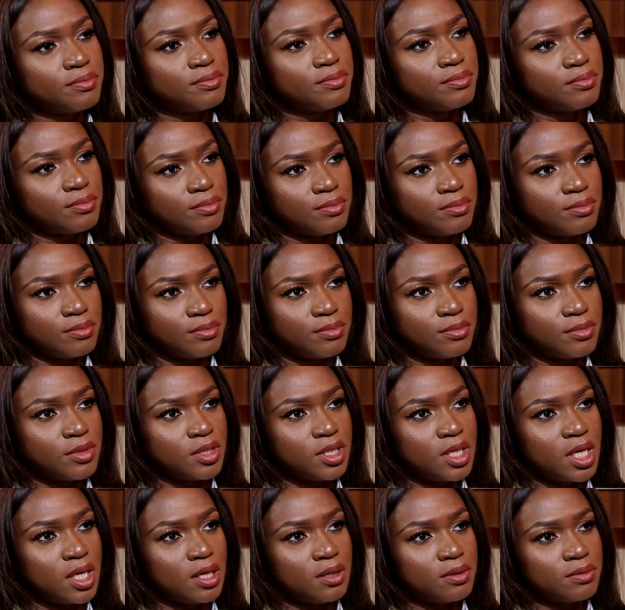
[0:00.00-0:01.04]
but they're sales, you know,
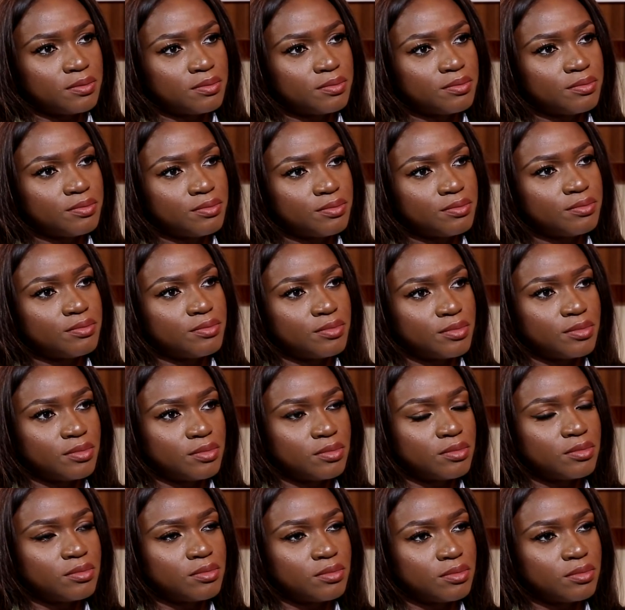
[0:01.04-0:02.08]
they're sales reps. They
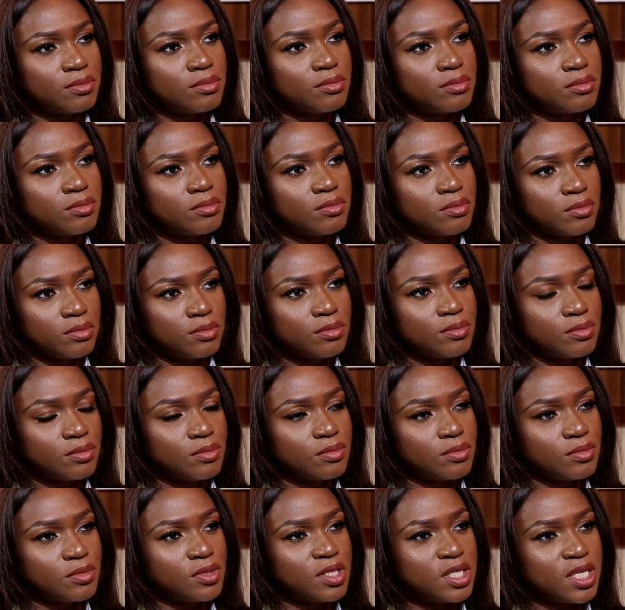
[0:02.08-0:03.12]
talk to people, they wear it for
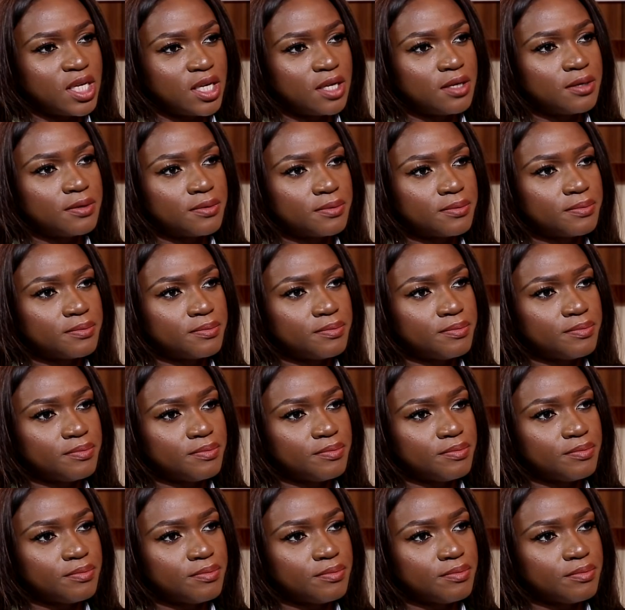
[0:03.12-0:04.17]
them, and they sell.
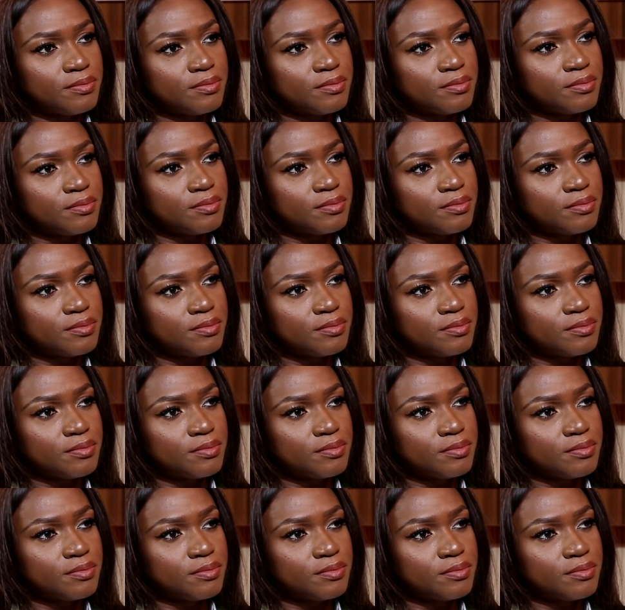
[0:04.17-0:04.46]
If there's